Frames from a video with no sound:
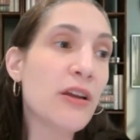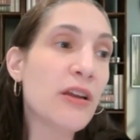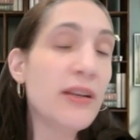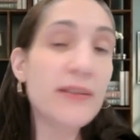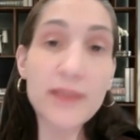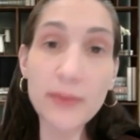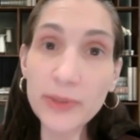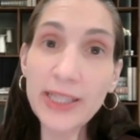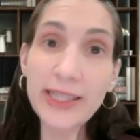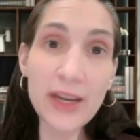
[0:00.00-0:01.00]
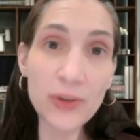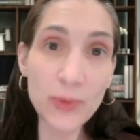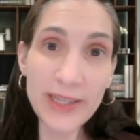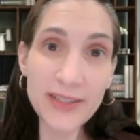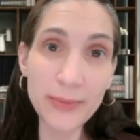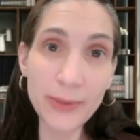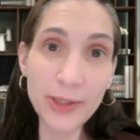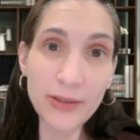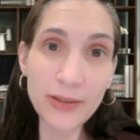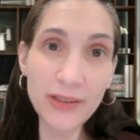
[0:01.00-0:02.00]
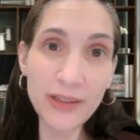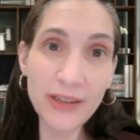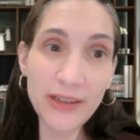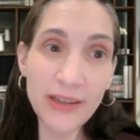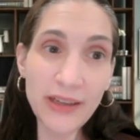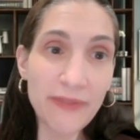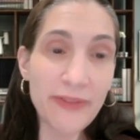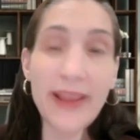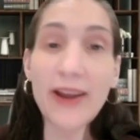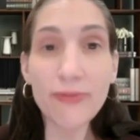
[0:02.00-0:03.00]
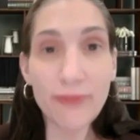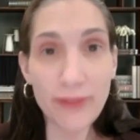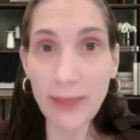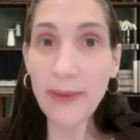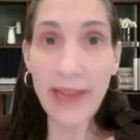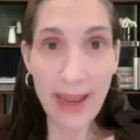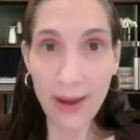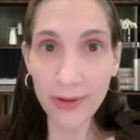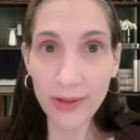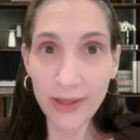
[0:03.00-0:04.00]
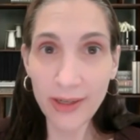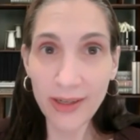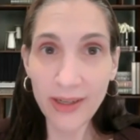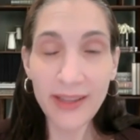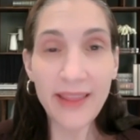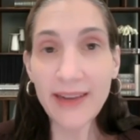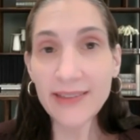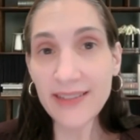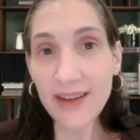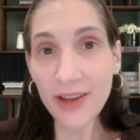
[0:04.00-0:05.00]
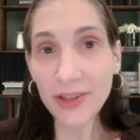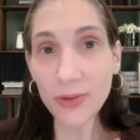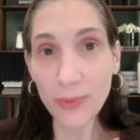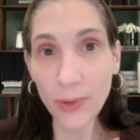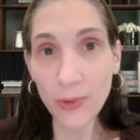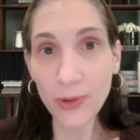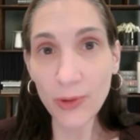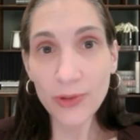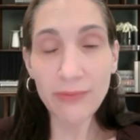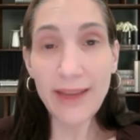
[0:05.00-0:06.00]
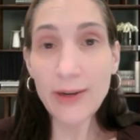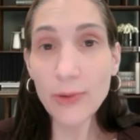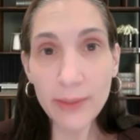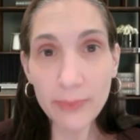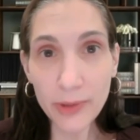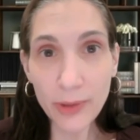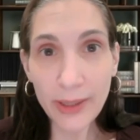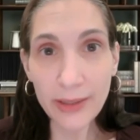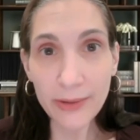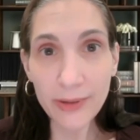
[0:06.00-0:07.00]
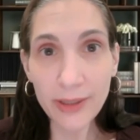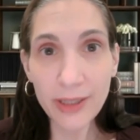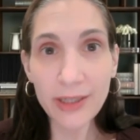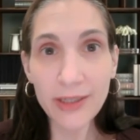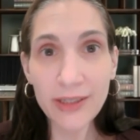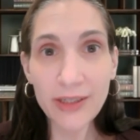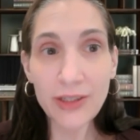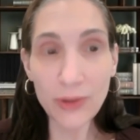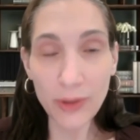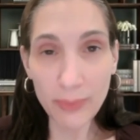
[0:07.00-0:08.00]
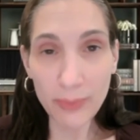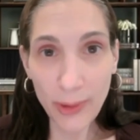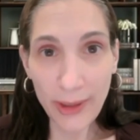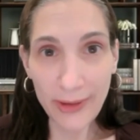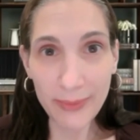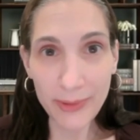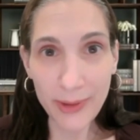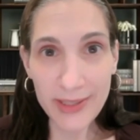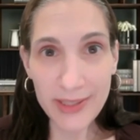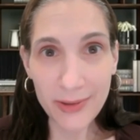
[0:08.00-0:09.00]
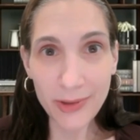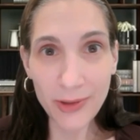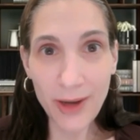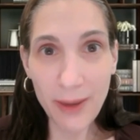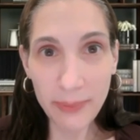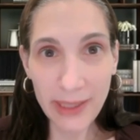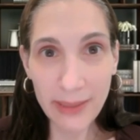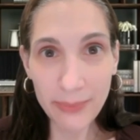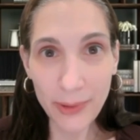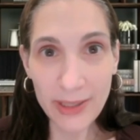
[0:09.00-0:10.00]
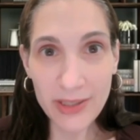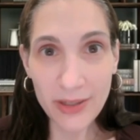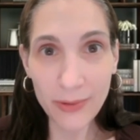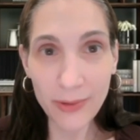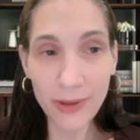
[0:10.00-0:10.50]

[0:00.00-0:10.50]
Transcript: it is completely unreasonable if they are flipping out. That is not your role. They don't employ you. Your employer employs you. Your company employs you.